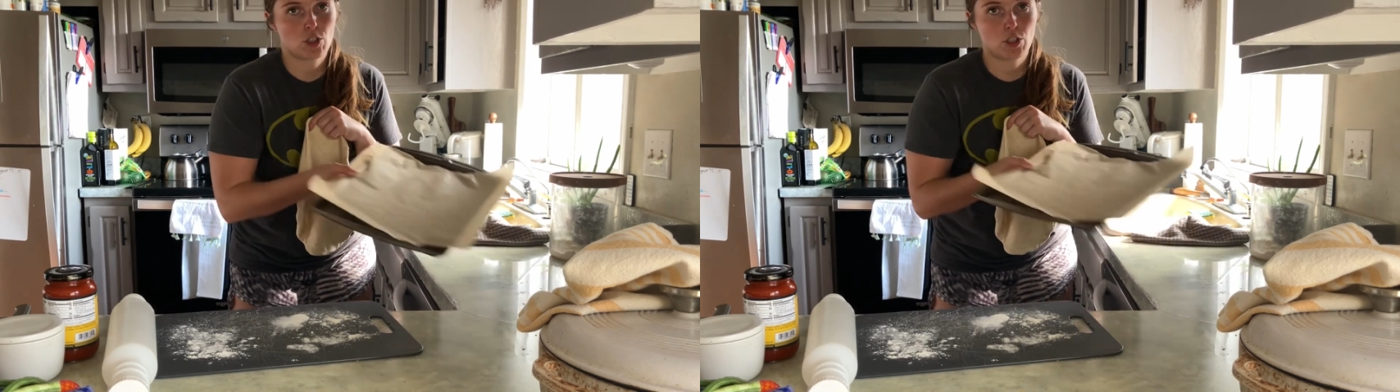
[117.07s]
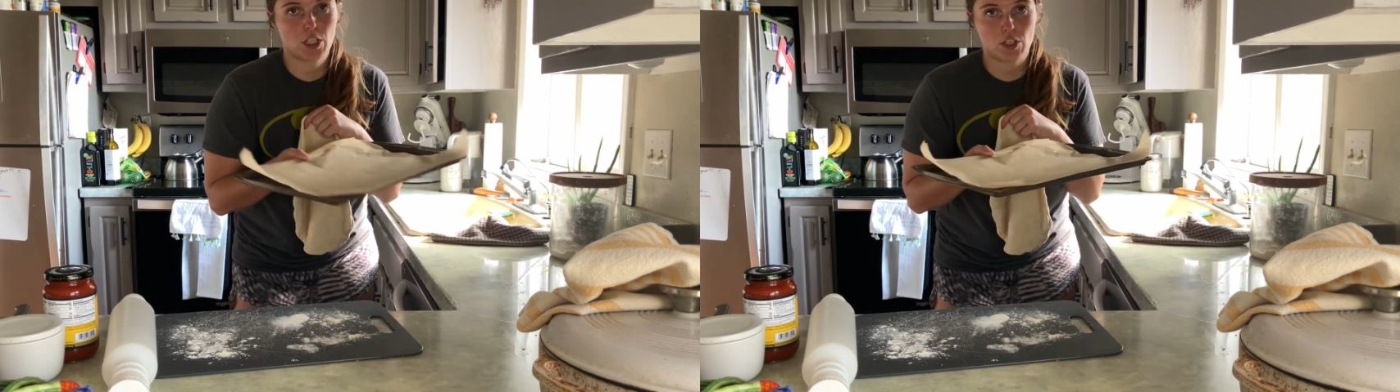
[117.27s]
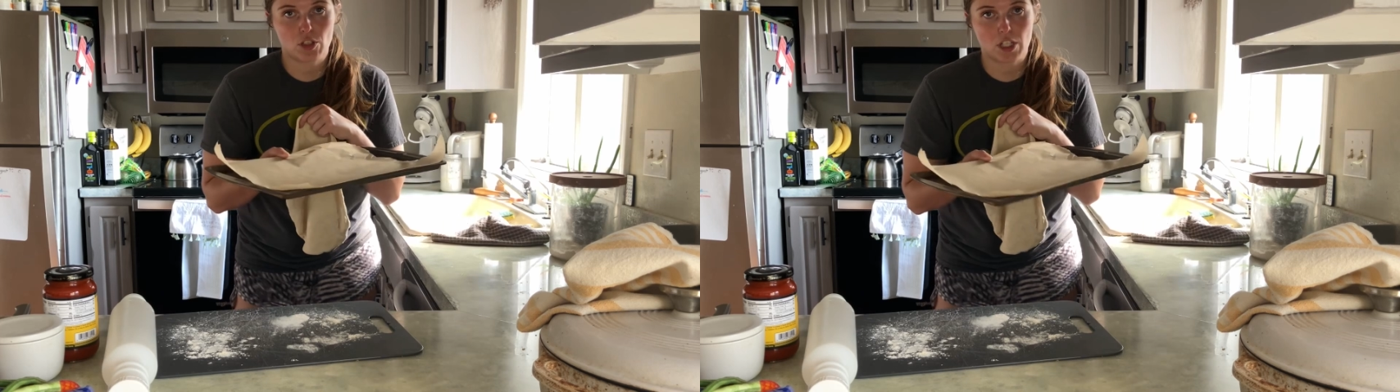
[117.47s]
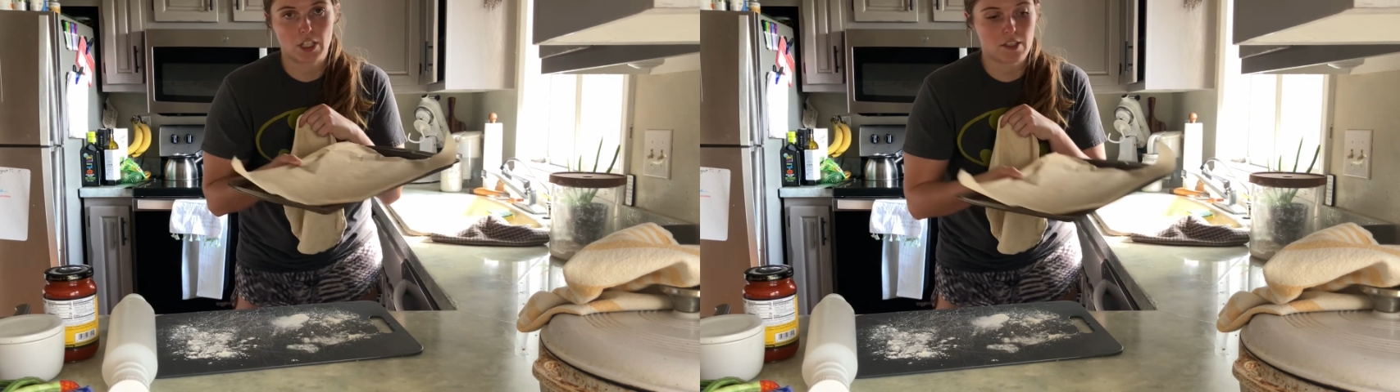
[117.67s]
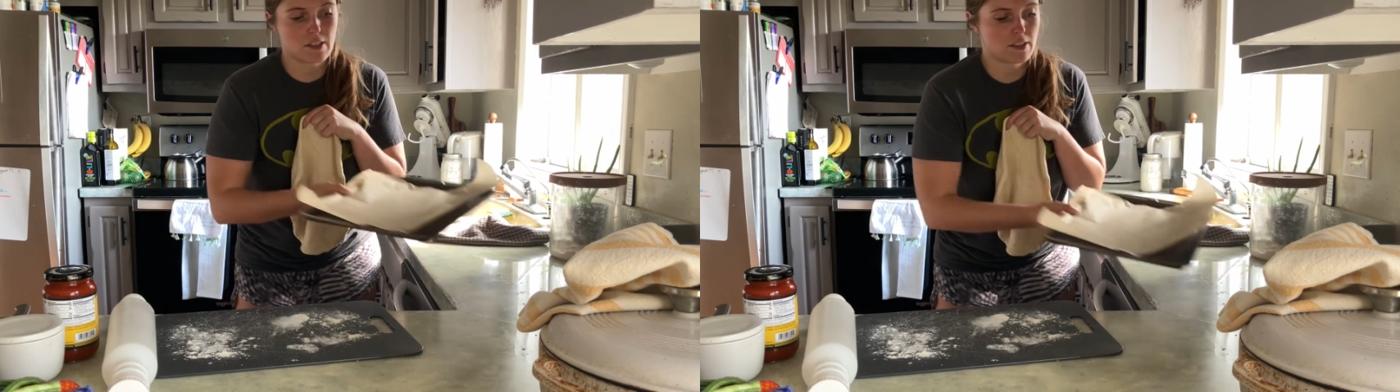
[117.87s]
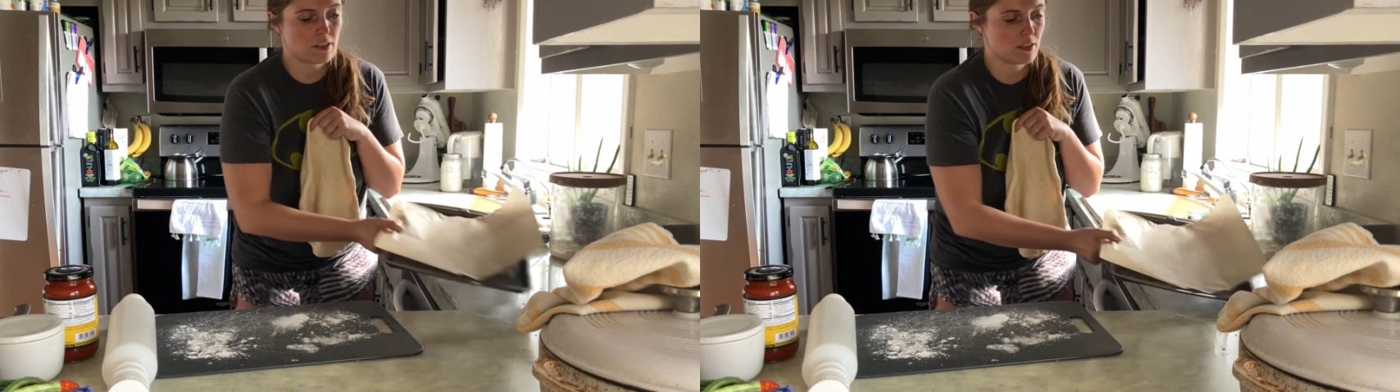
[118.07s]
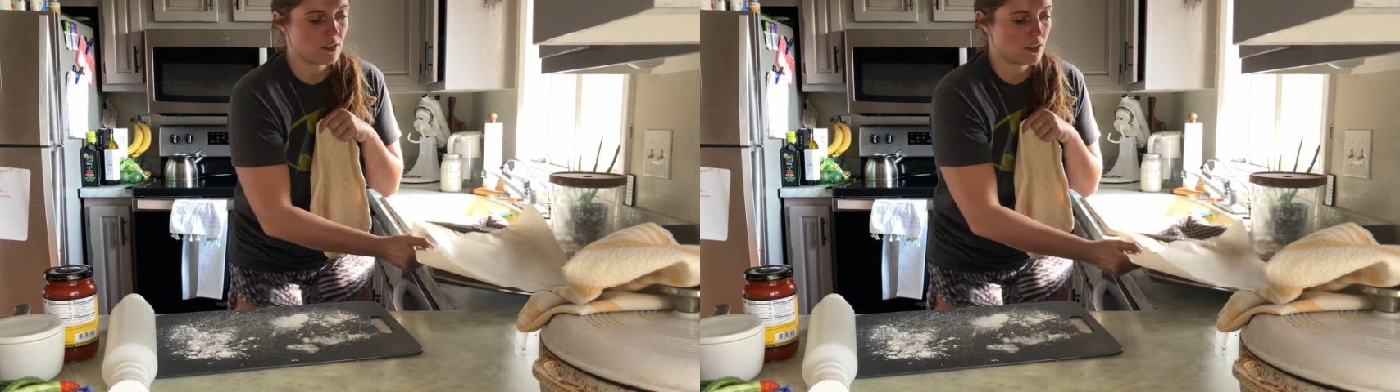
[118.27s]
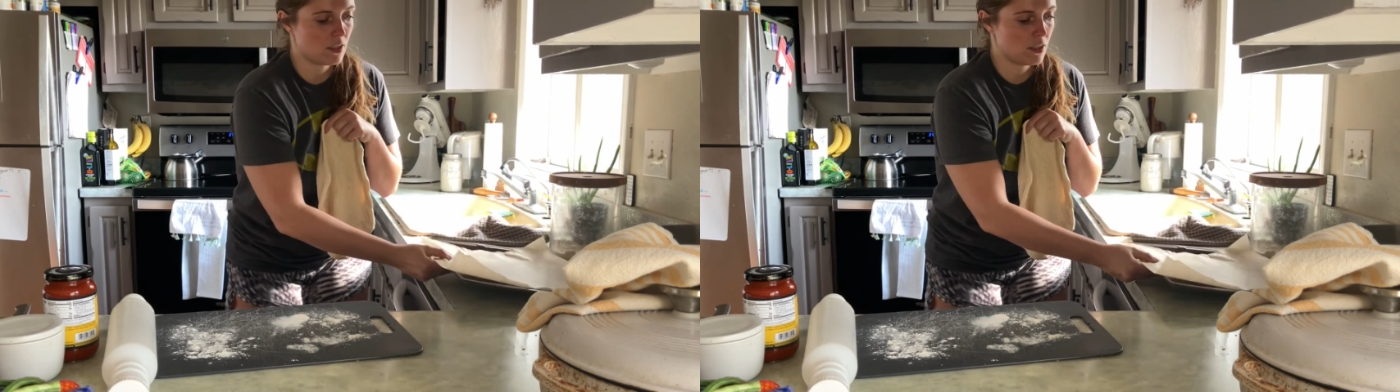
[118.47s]
cooking sheet
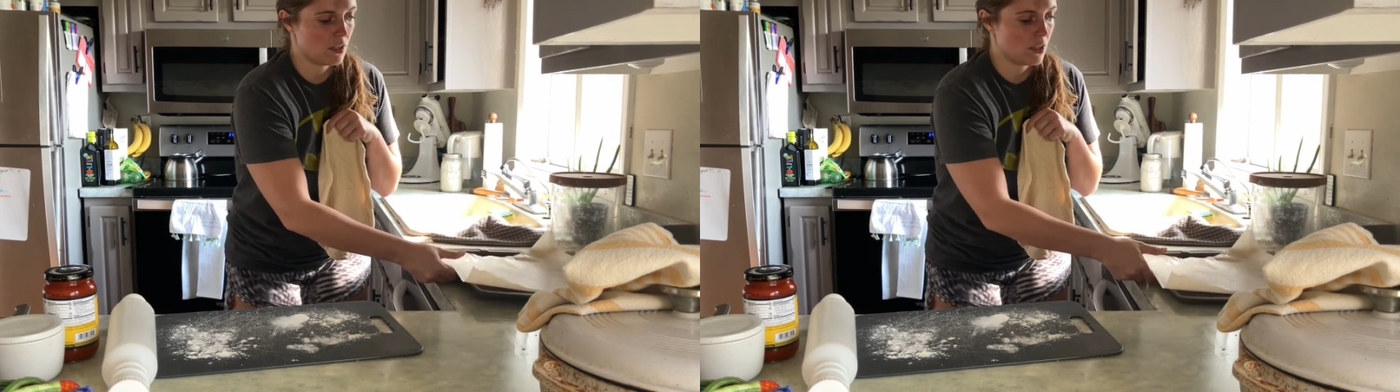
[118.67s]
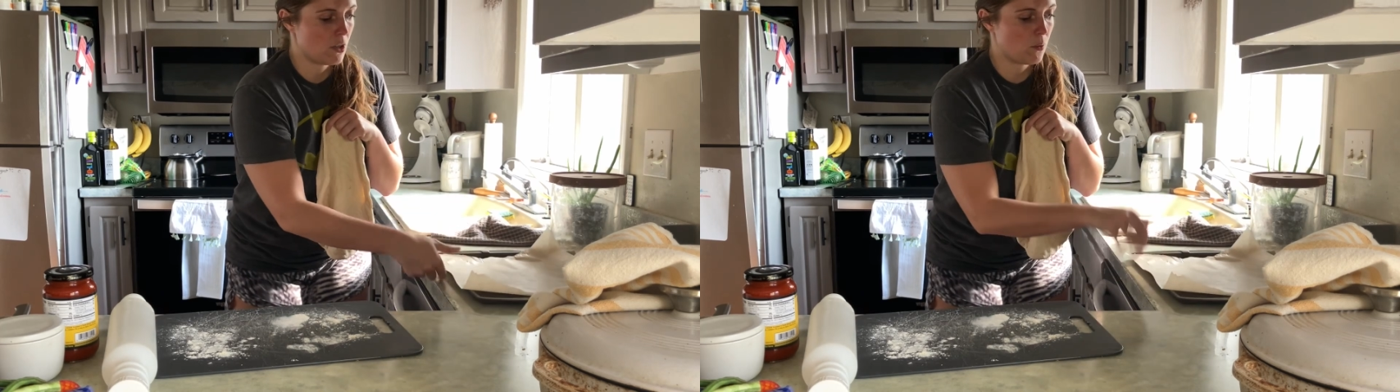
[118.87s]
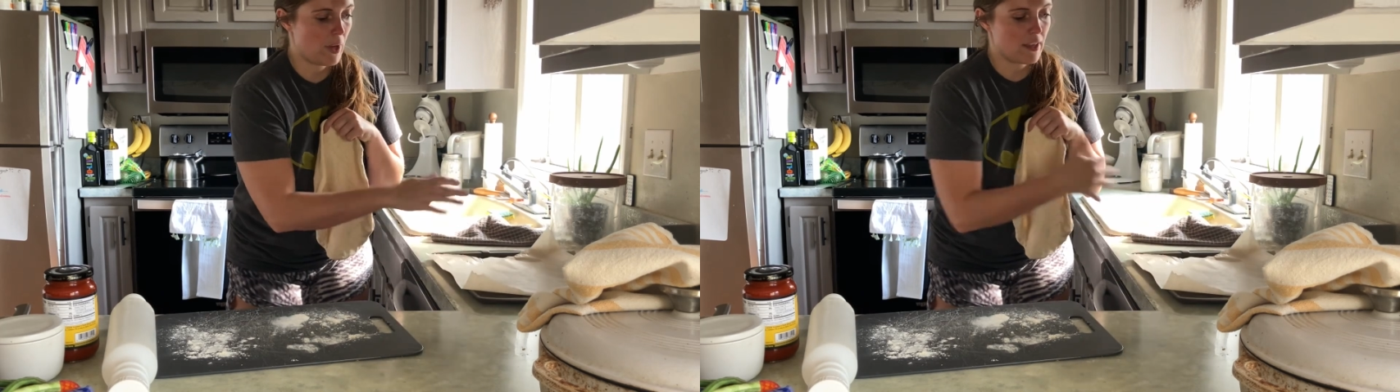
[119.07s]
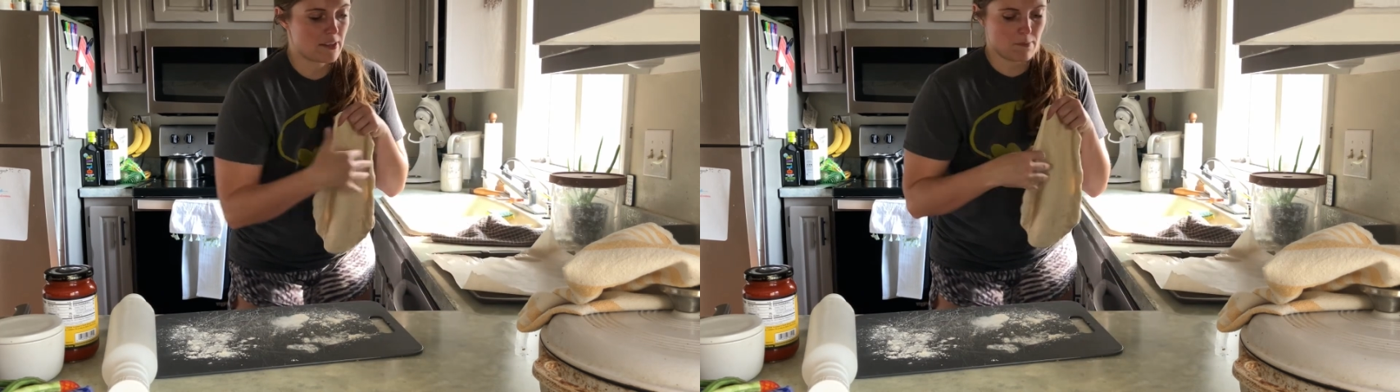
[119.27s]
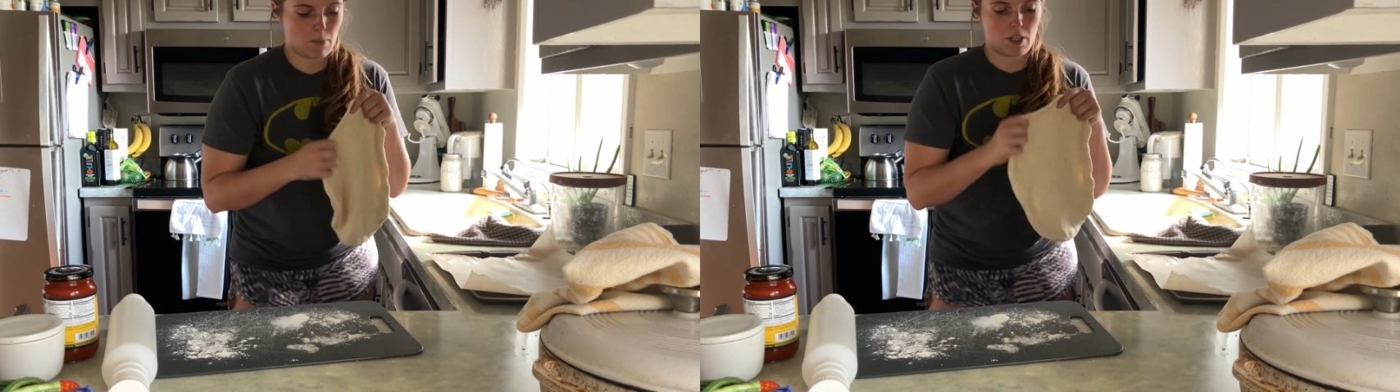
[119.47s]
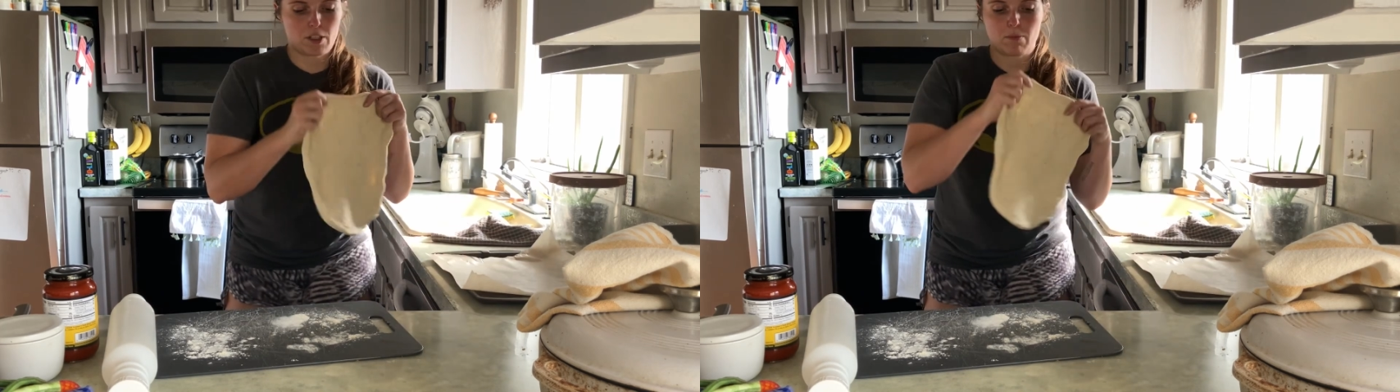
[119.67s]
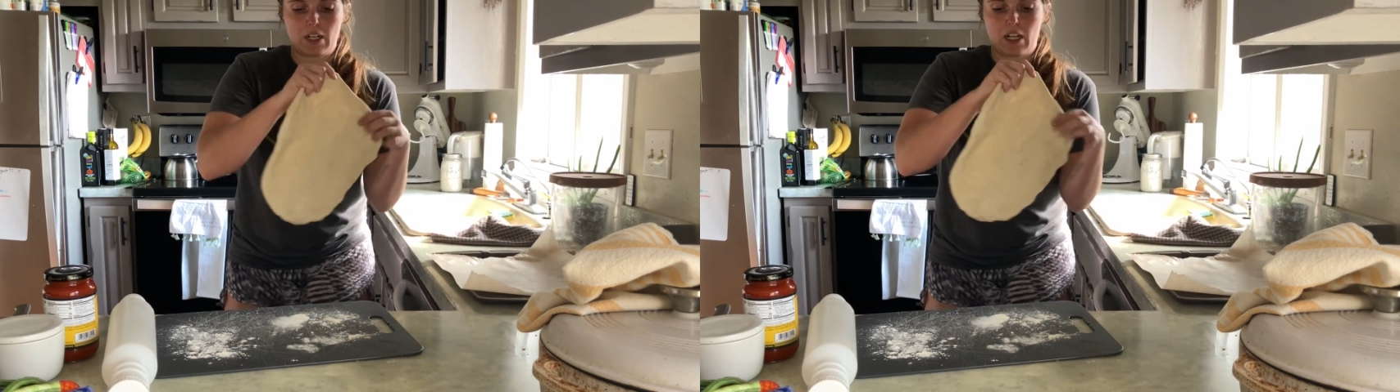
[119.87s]
with some parchment